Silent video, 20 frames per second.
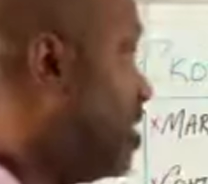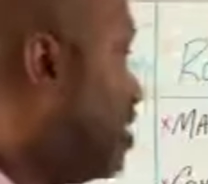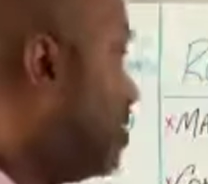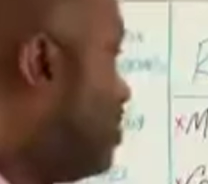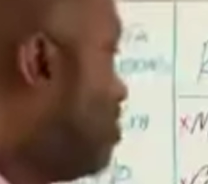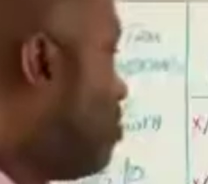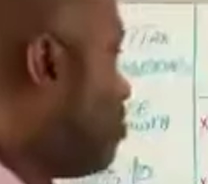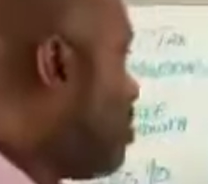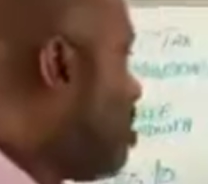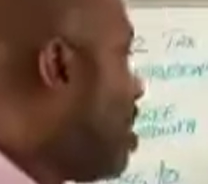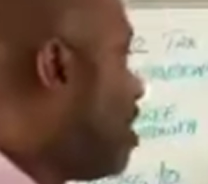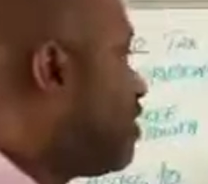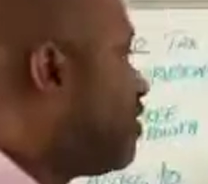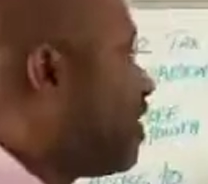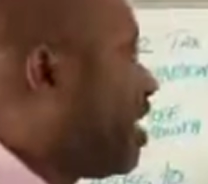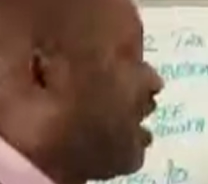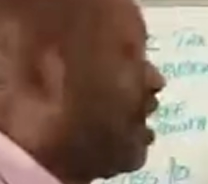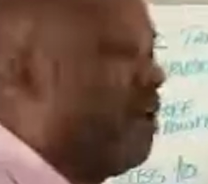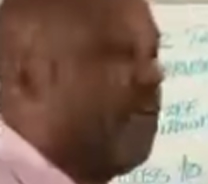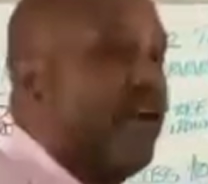The Roth
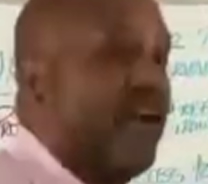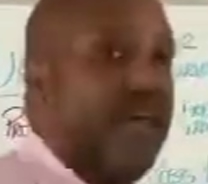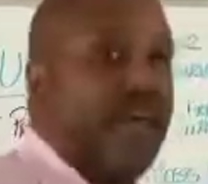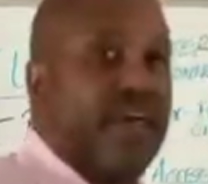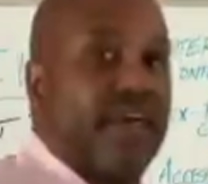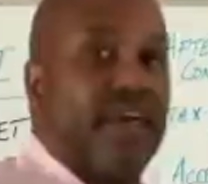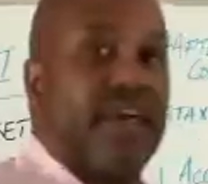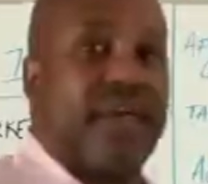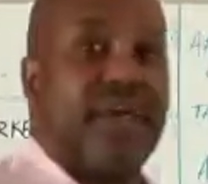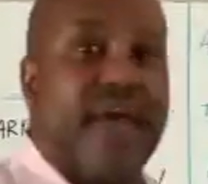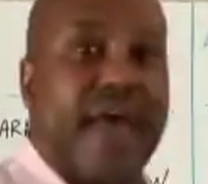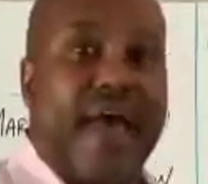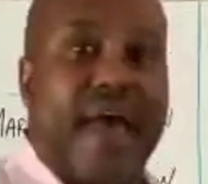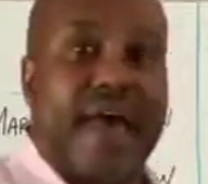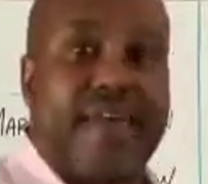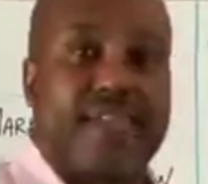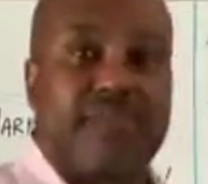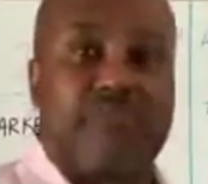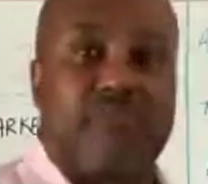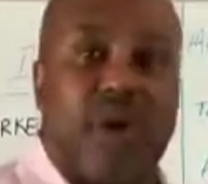IRA
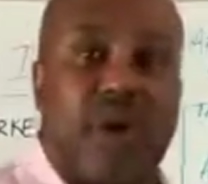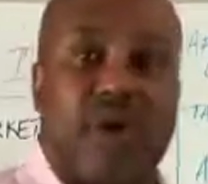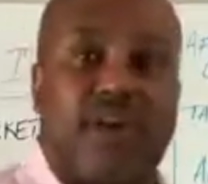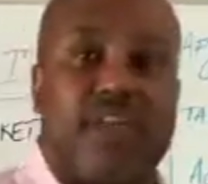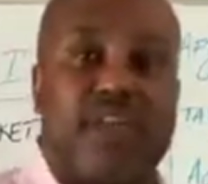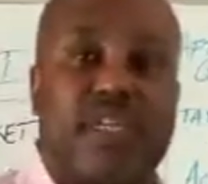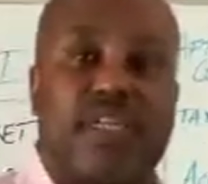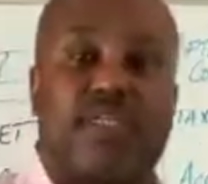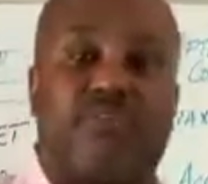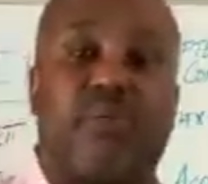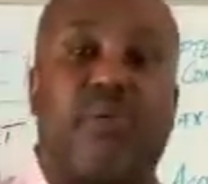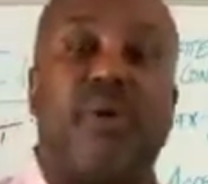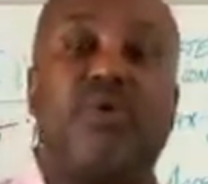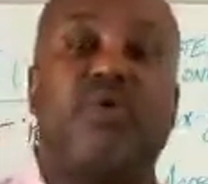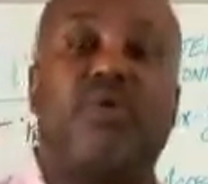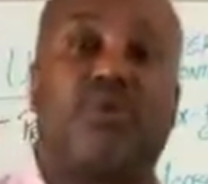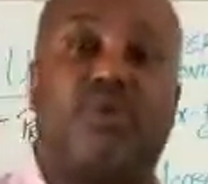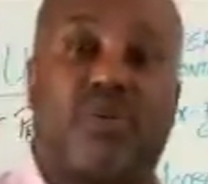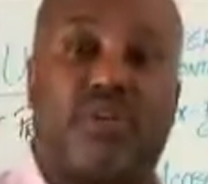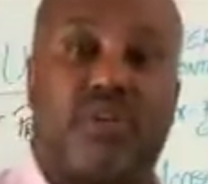has market
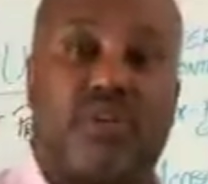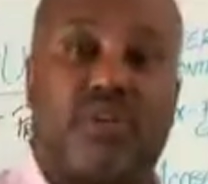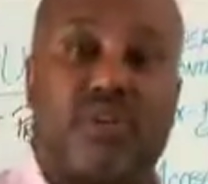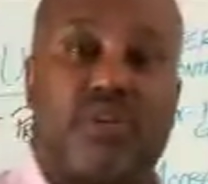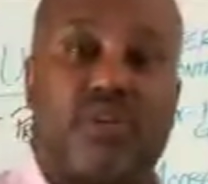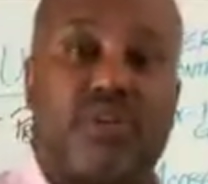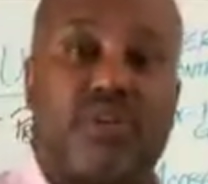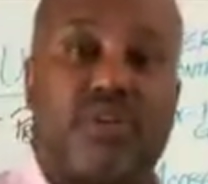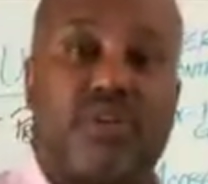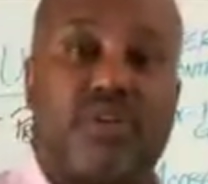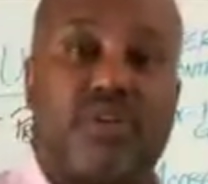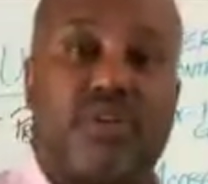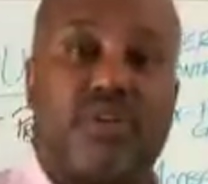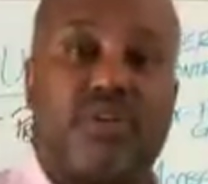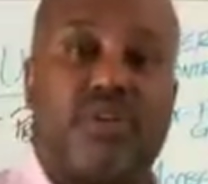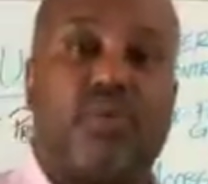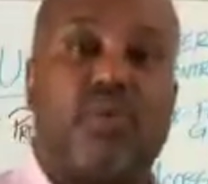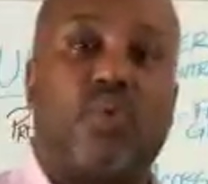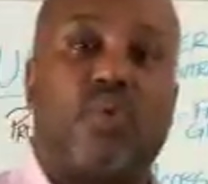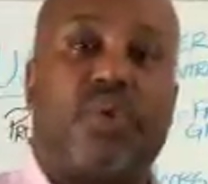exposure.
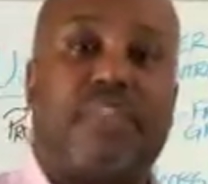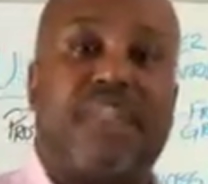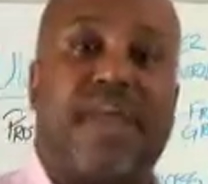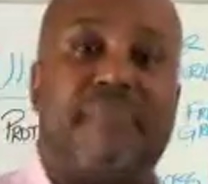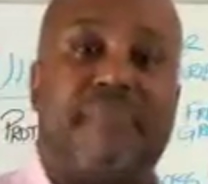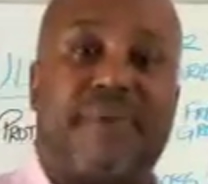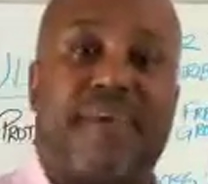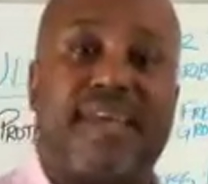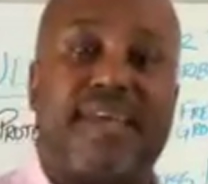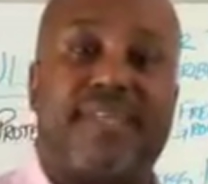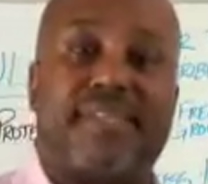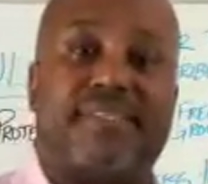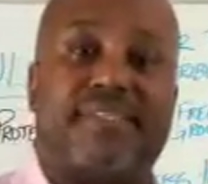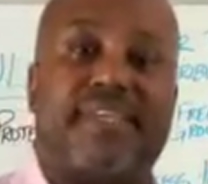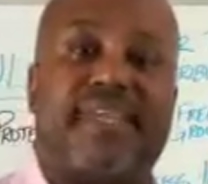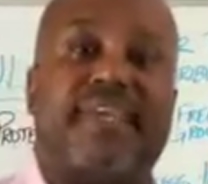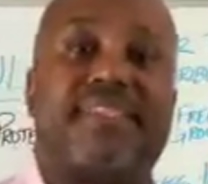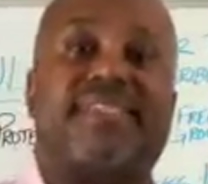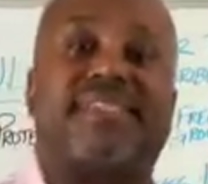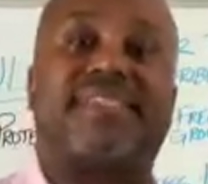So what that means,
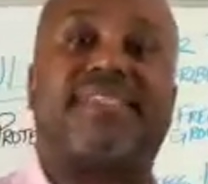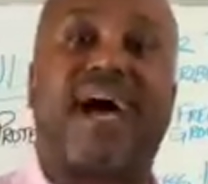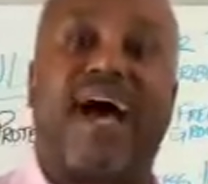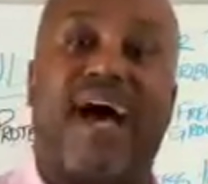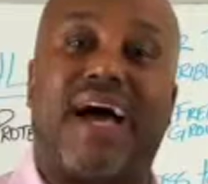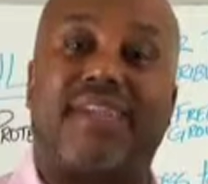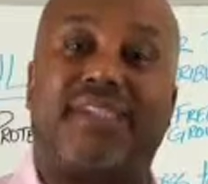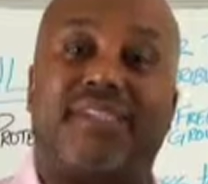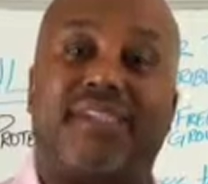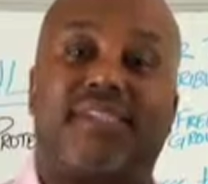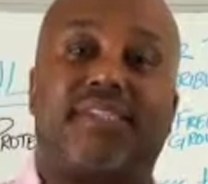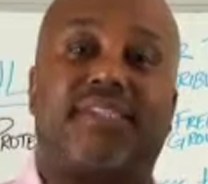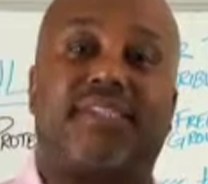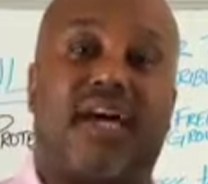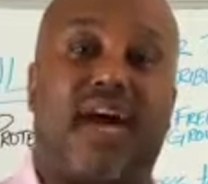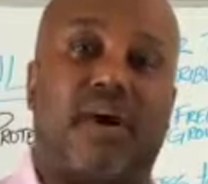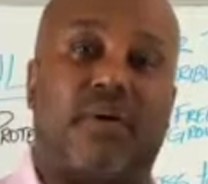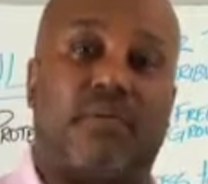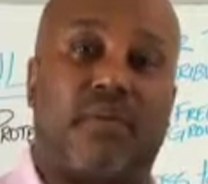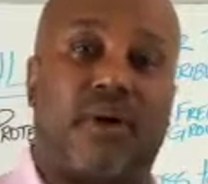it's tied to the
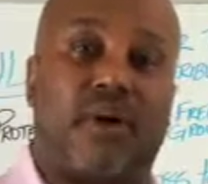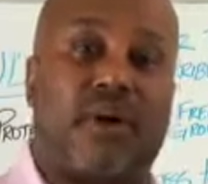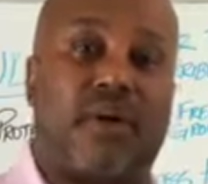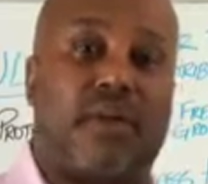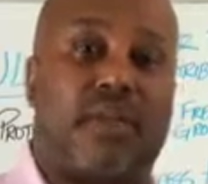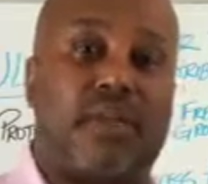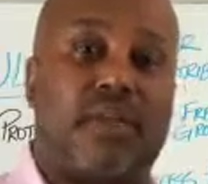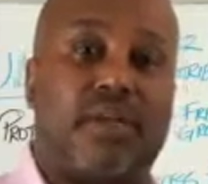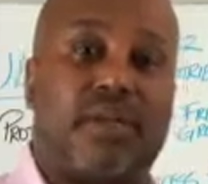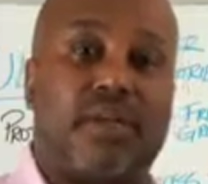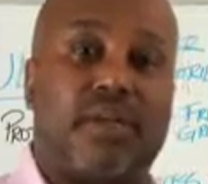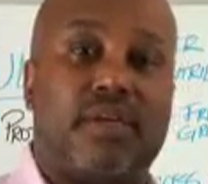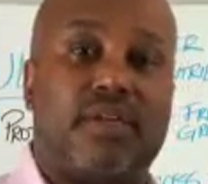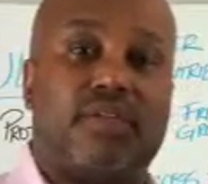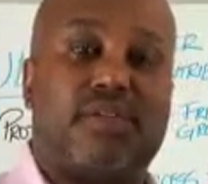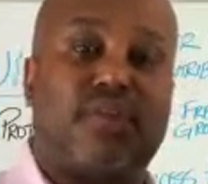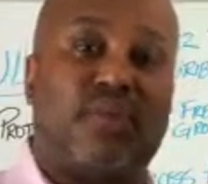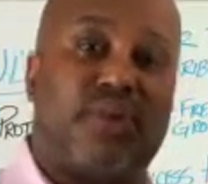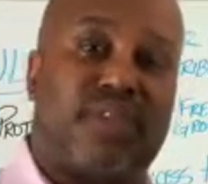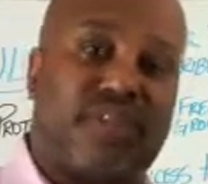stock market.
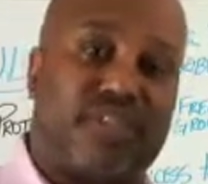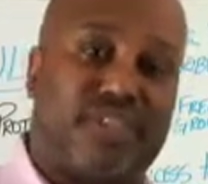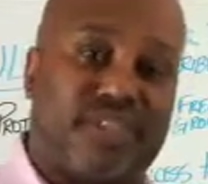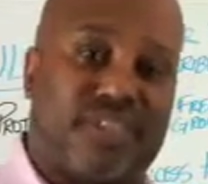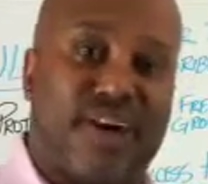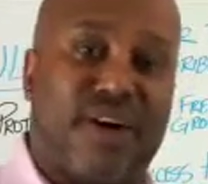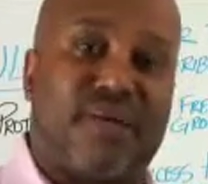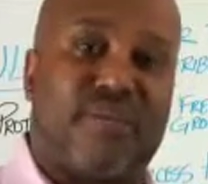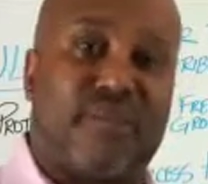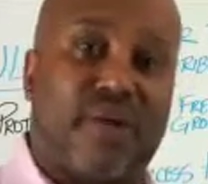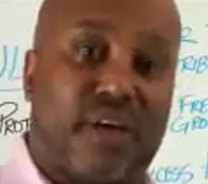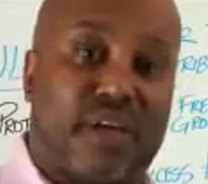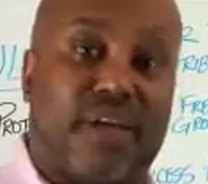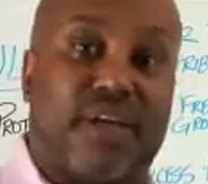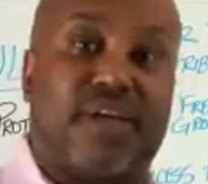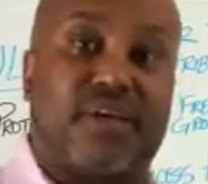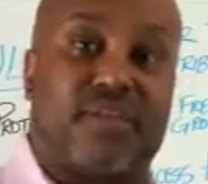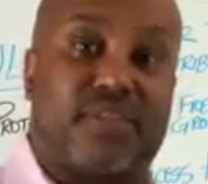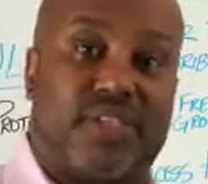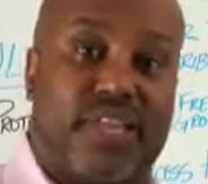So when the stock market
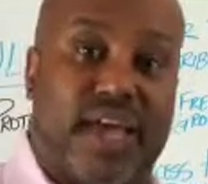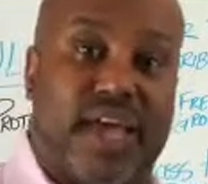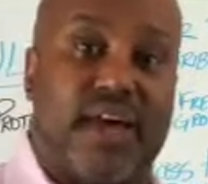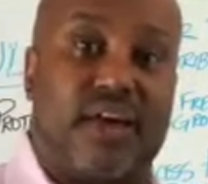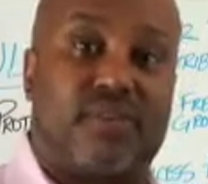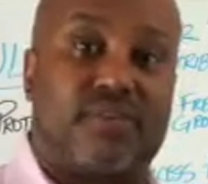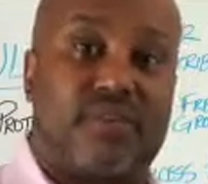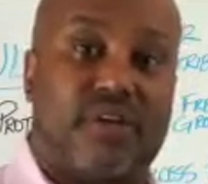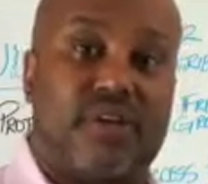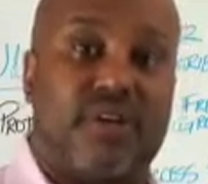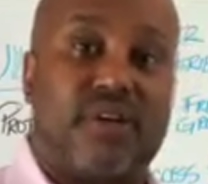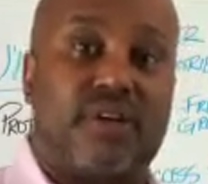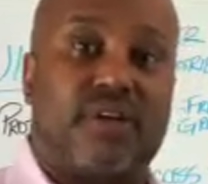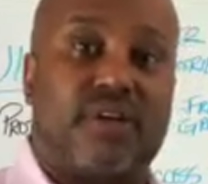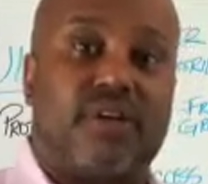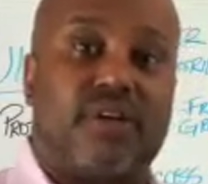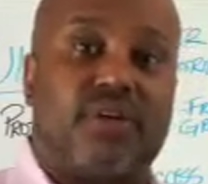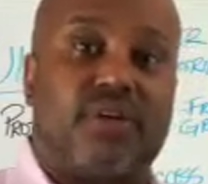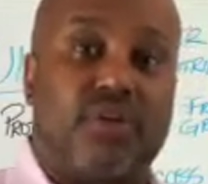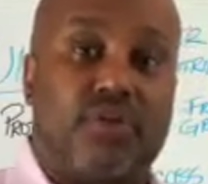goes down,
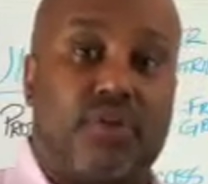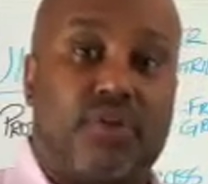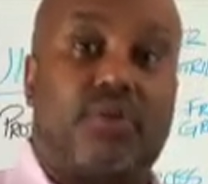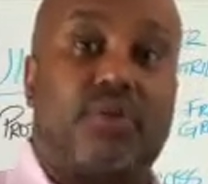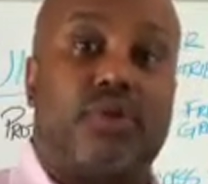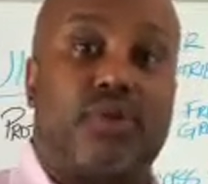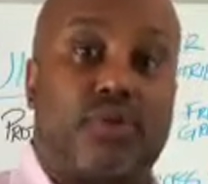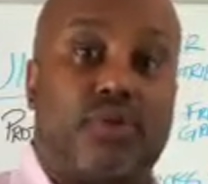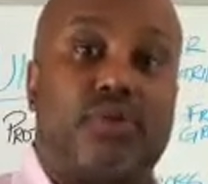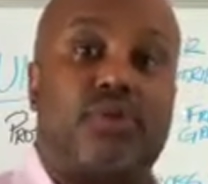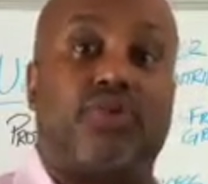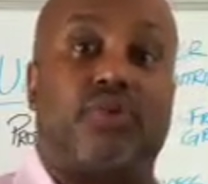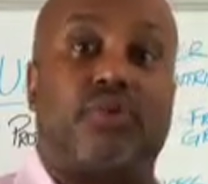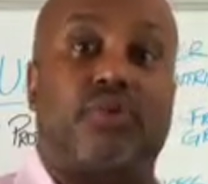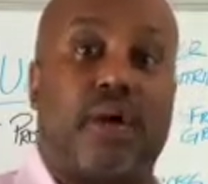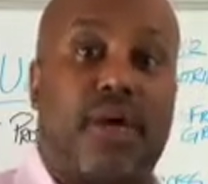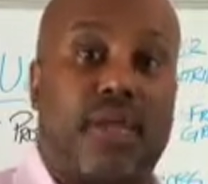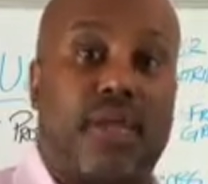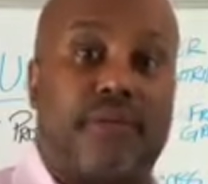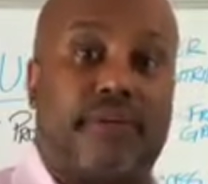you lose your
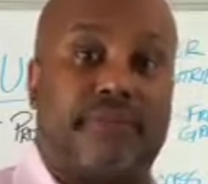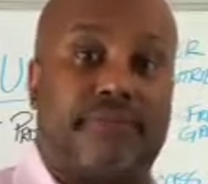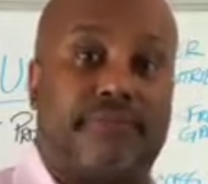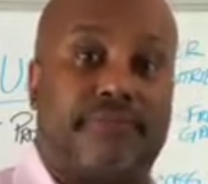money.